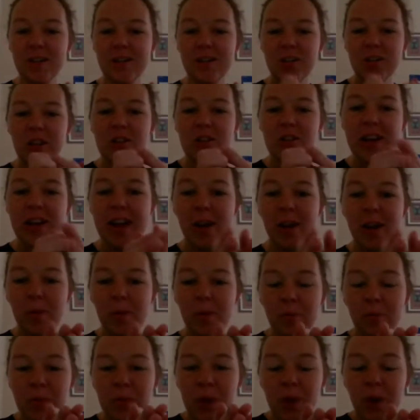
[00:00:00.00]
Stretch it out.
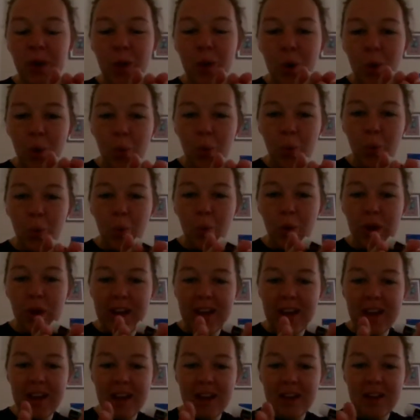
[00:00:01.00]

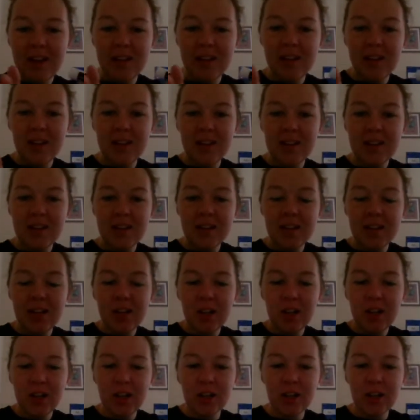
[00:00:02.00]

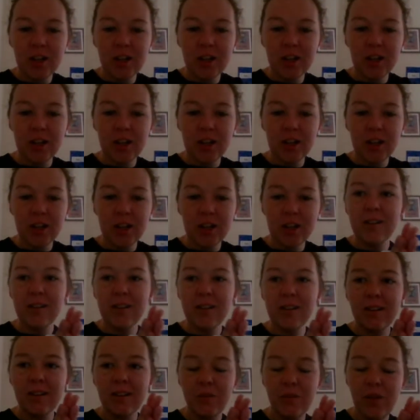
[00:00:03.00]
Winter.
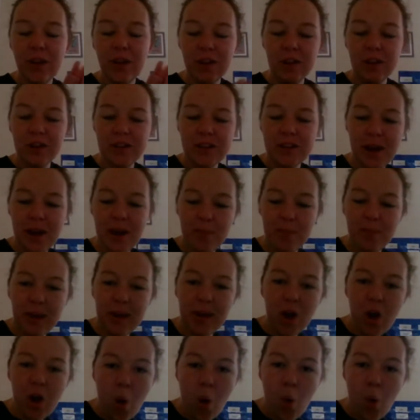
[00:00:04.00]
Finger tap it.